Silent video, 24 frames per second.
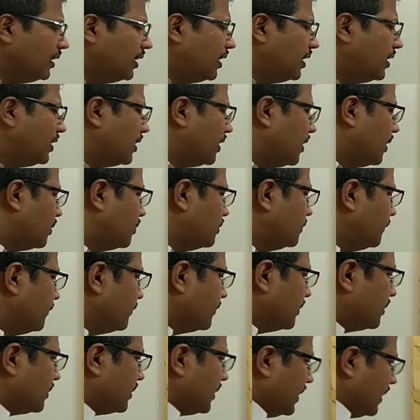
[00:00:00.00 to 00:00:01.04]
And now
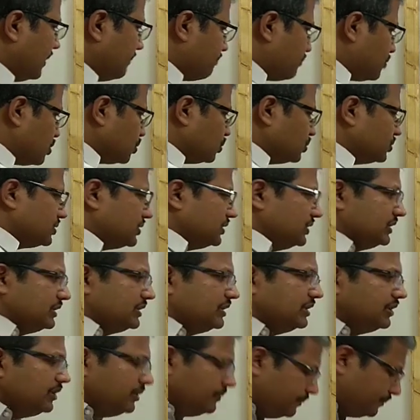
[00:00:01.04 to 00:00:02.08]
the heptose is
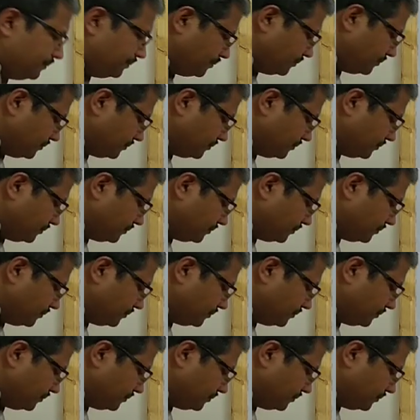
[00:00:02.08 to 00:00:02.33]
there.